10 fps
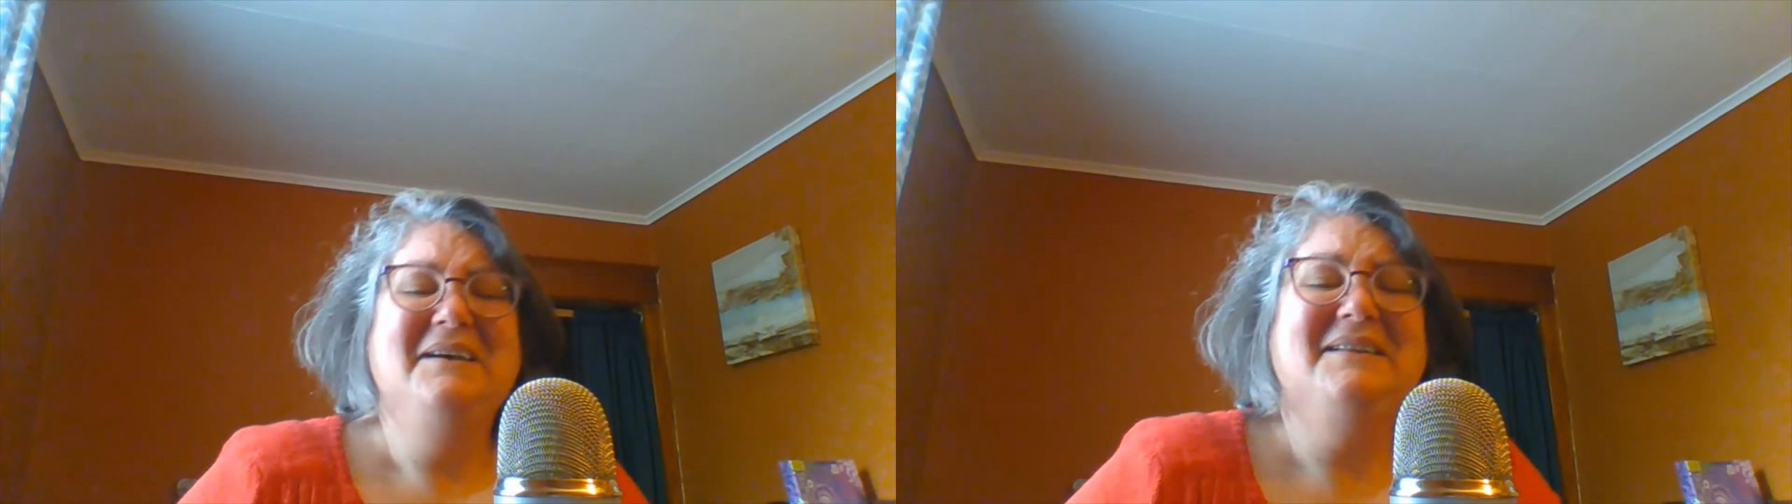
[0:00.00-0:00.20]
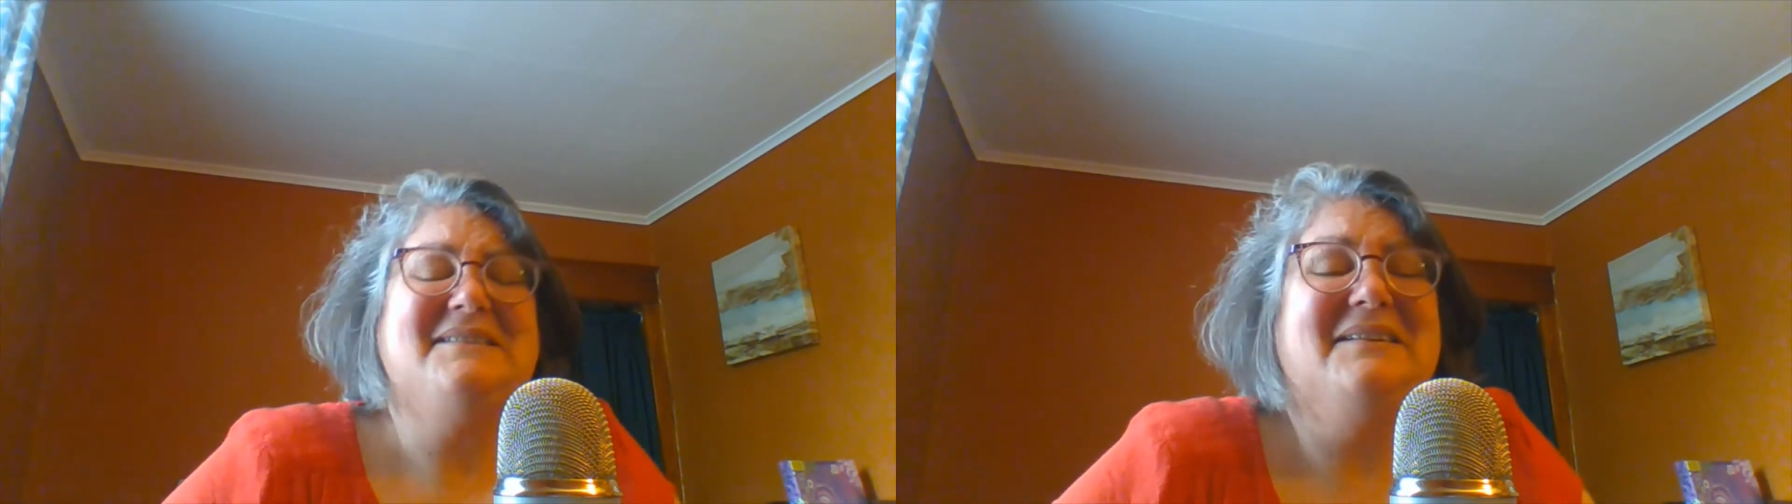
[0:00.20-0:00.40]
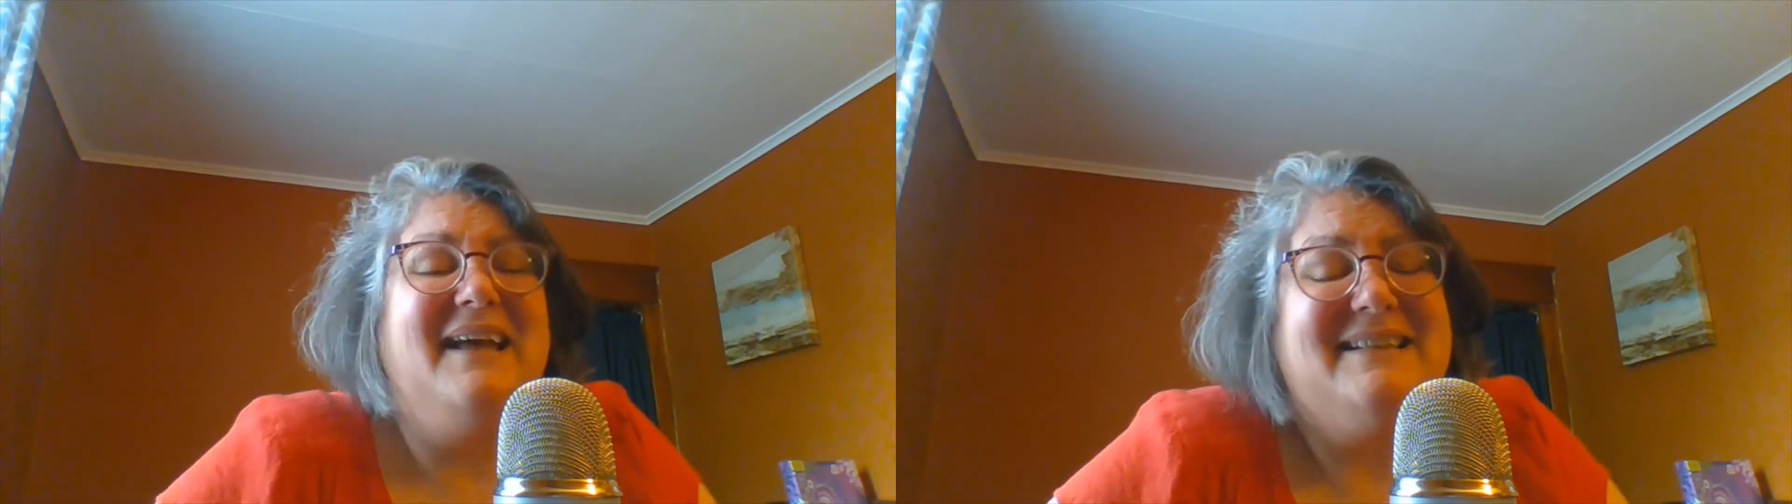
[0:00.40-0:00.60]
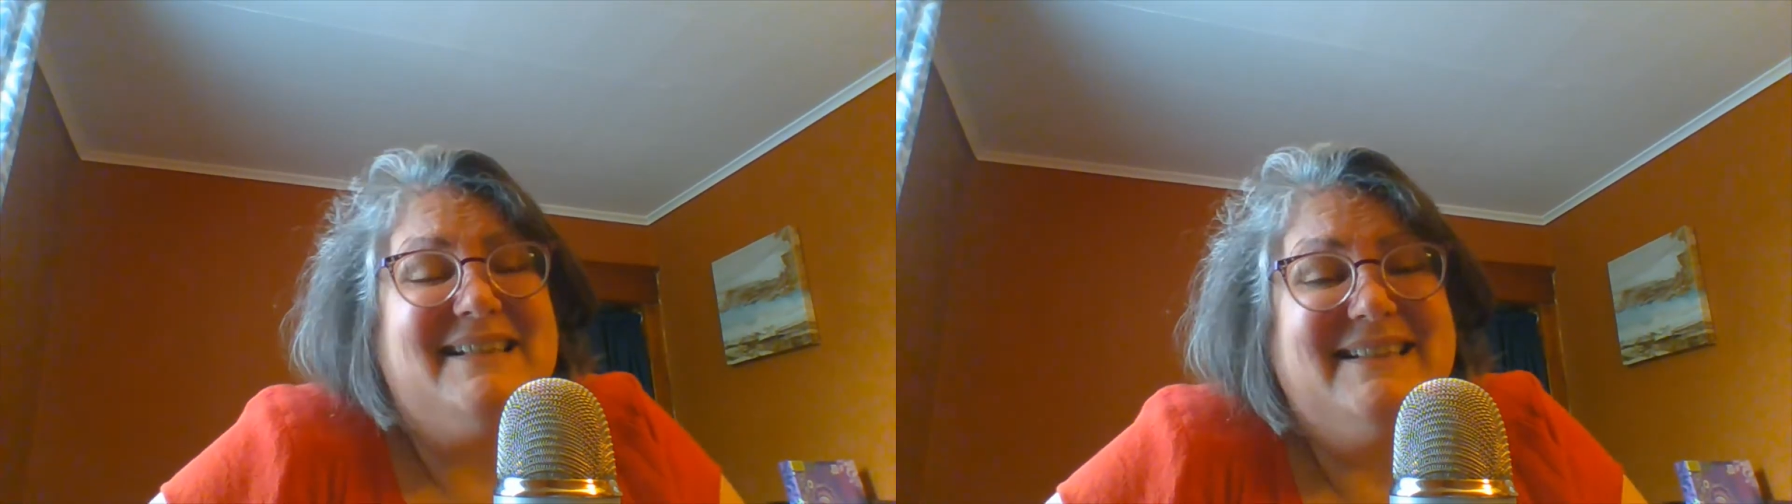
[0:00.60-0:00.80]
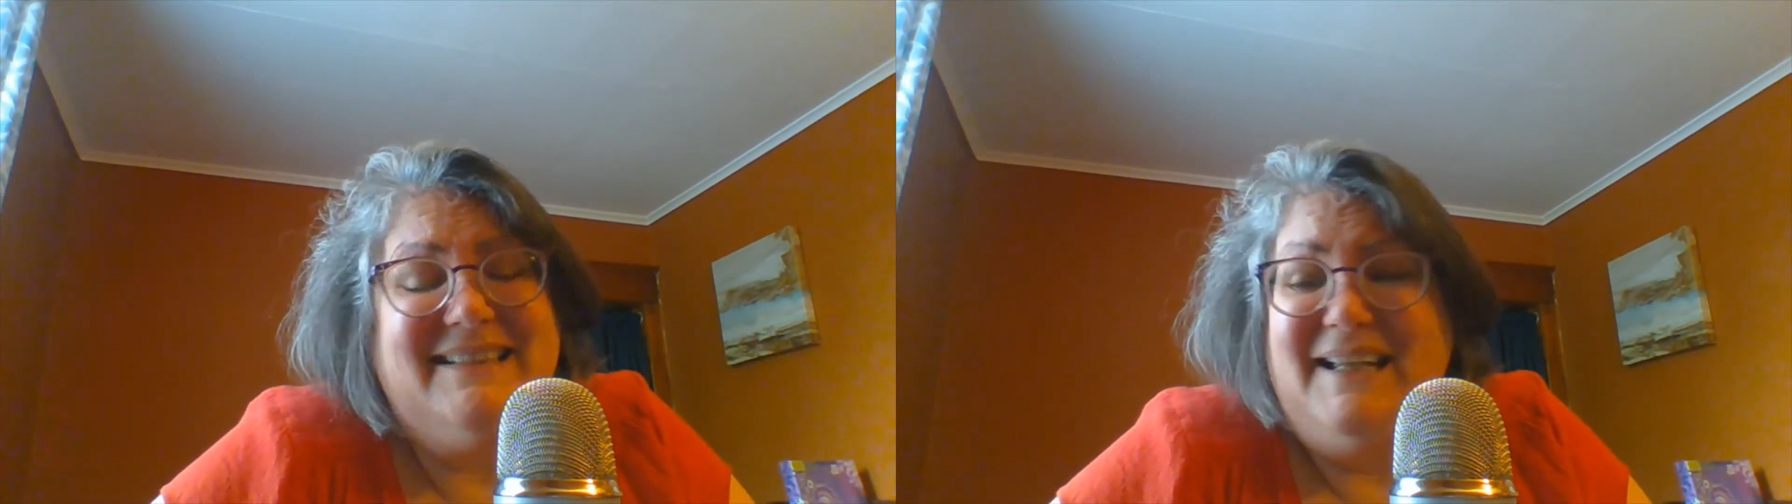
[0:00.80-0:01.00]
So that's
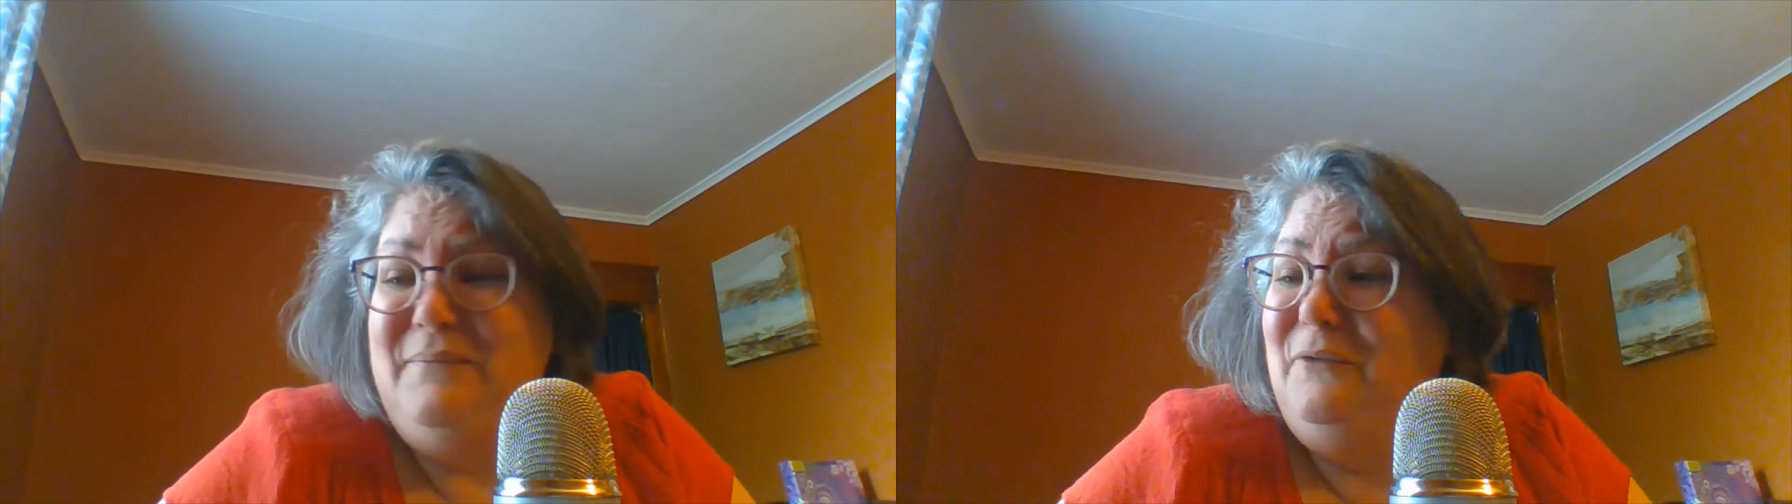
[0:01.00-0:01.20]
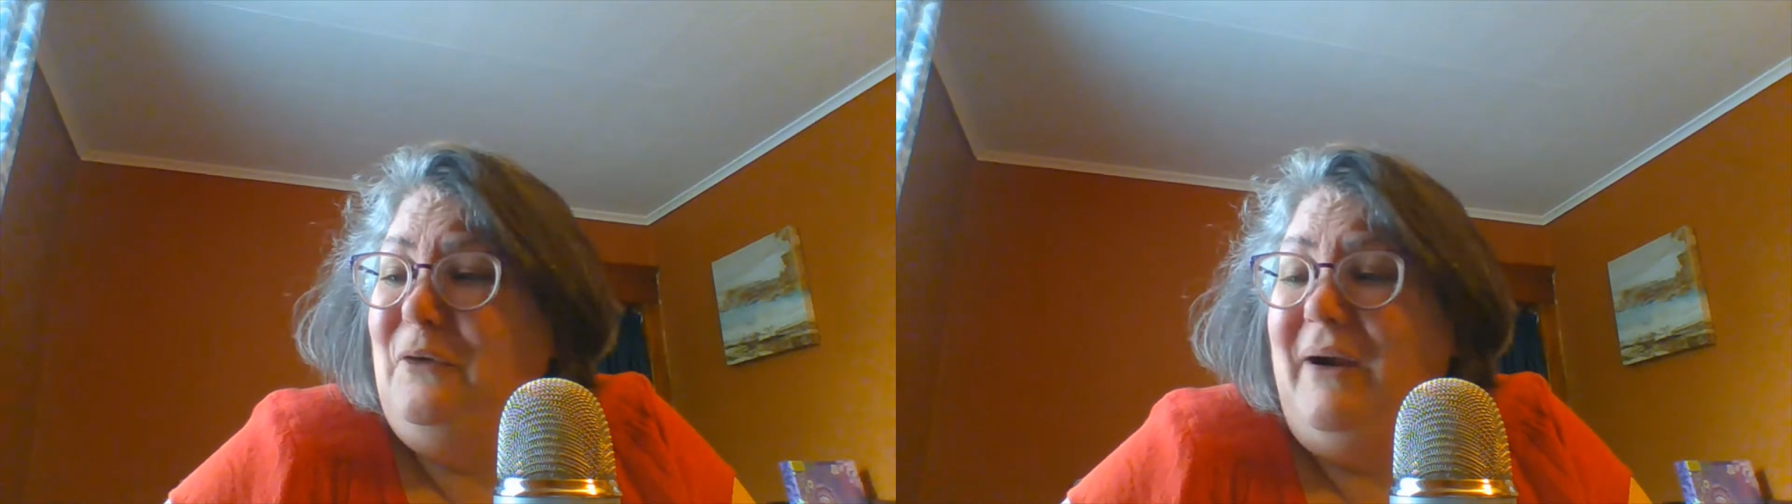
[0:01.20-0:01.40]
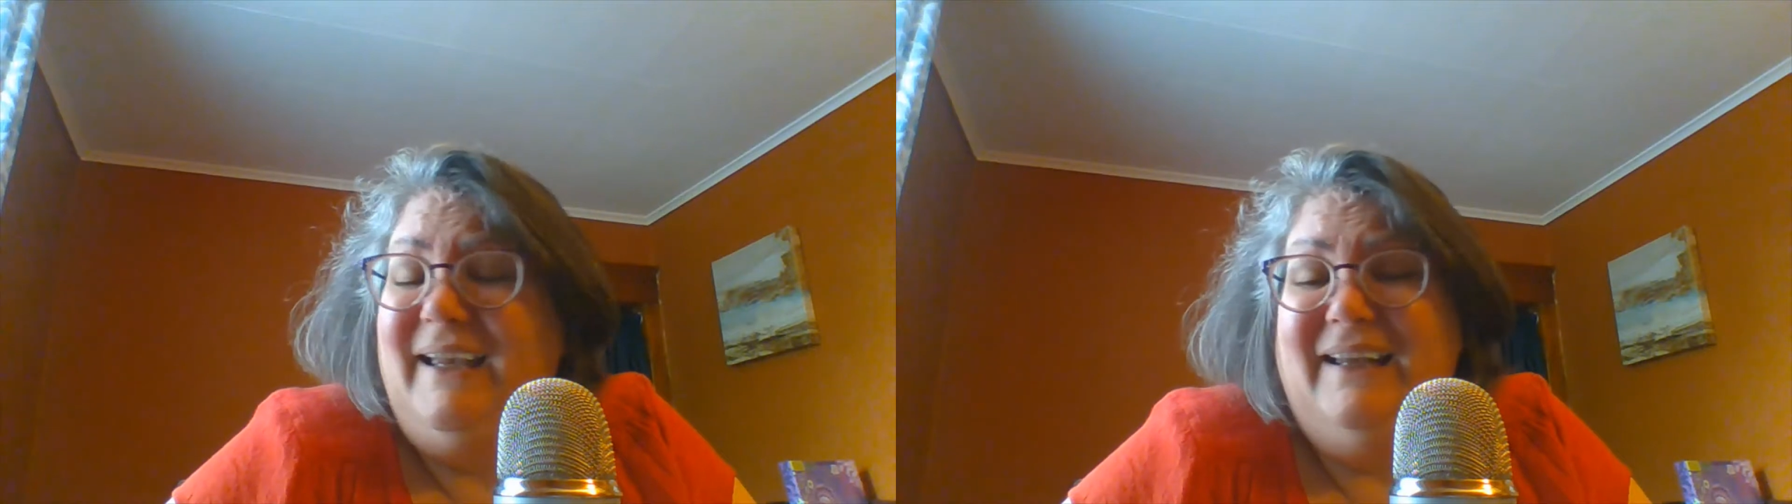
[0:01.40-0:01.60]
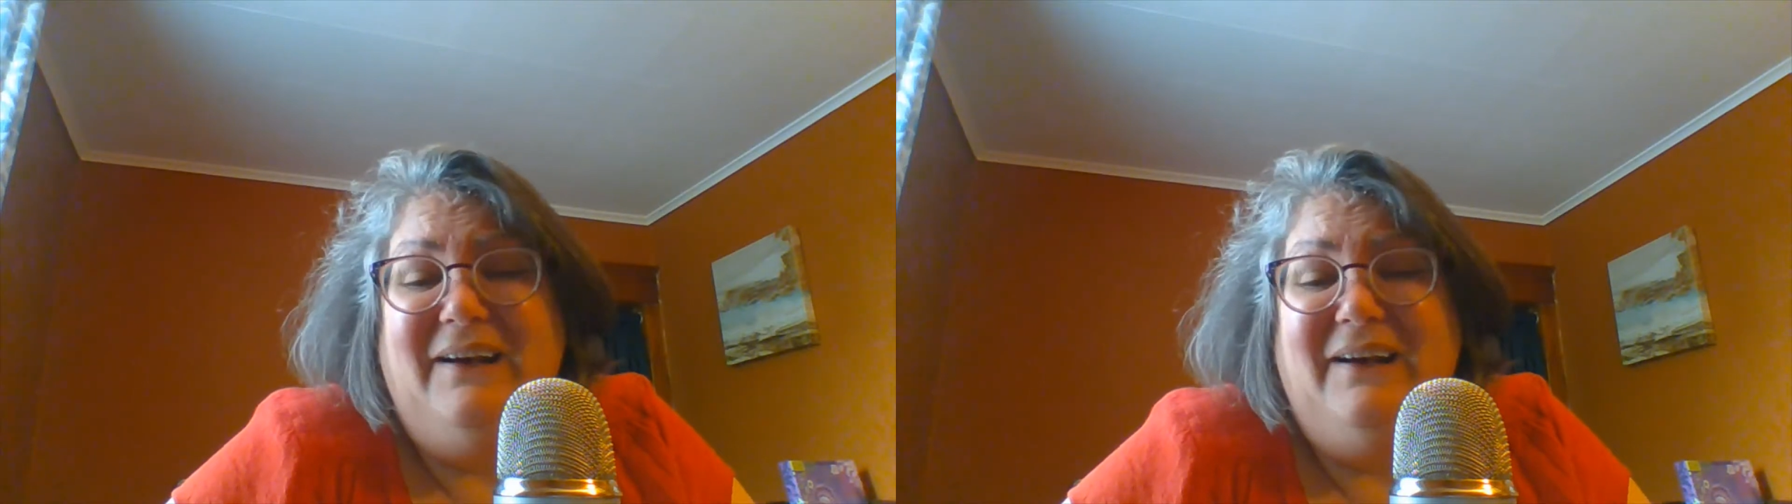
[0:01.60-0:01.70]
it today before I get